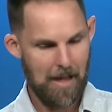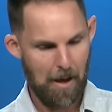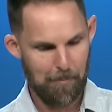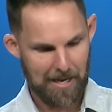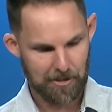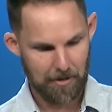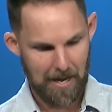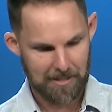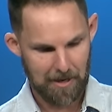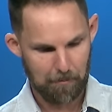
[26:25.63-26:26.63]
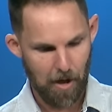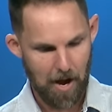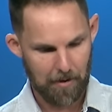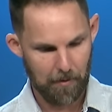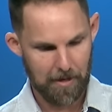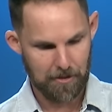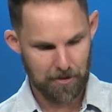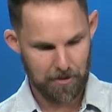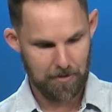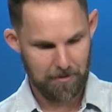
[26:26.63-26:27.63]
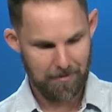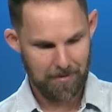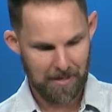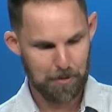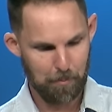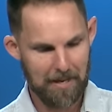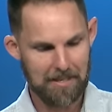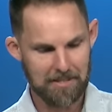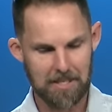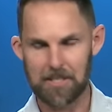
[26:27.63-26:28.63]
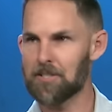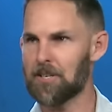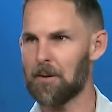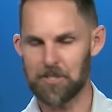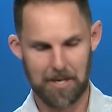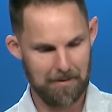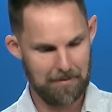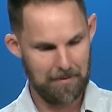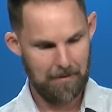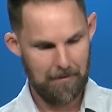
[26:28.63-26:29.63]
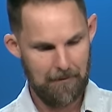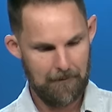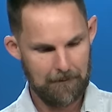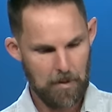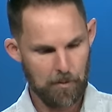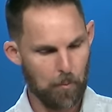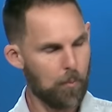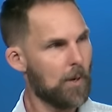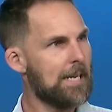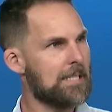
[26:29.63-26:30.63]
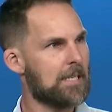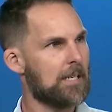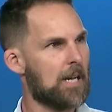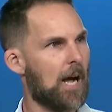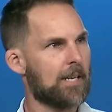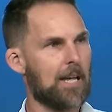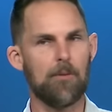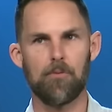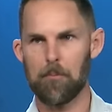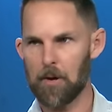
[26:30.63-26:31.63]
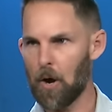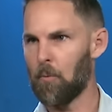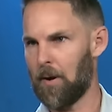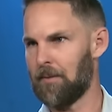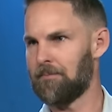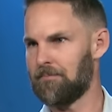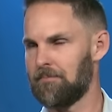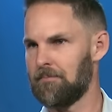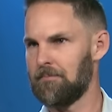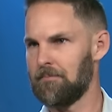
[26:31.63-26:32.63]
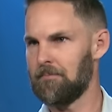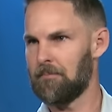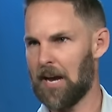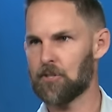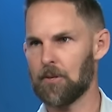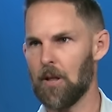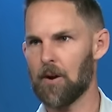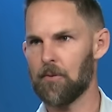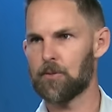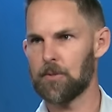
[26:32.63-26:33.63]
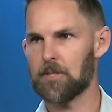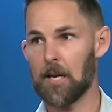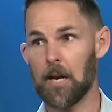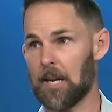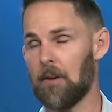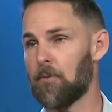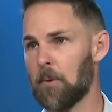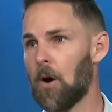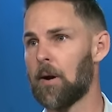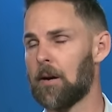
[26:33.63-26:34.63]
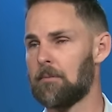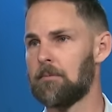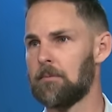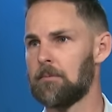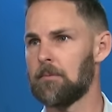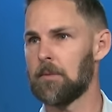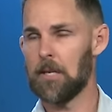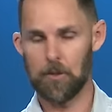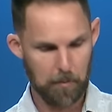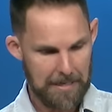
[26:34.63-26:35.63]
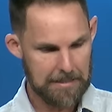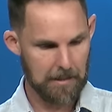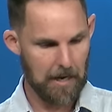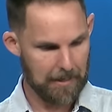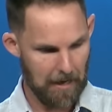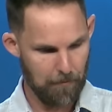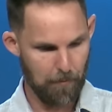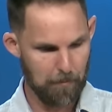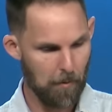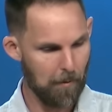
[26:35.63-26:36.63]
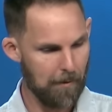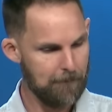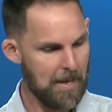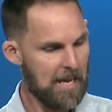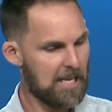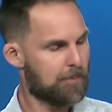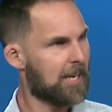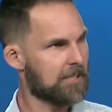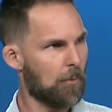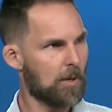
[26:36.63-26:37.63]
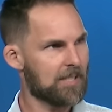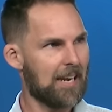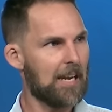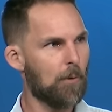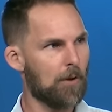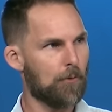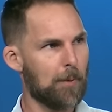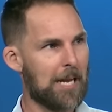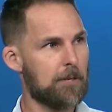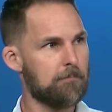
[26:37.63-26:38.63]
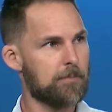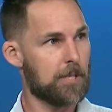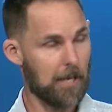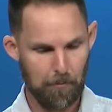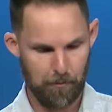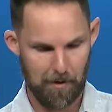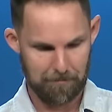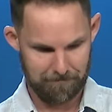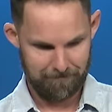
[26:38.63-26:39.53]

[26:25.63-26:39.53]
how Pastor S.M. Lockridge explains this subject. The reason God came from nowhere, Pastor Lockridge would say, God came from nowhere. And the reason God came from nowhere is because there wasn't anywhere from Him to come from.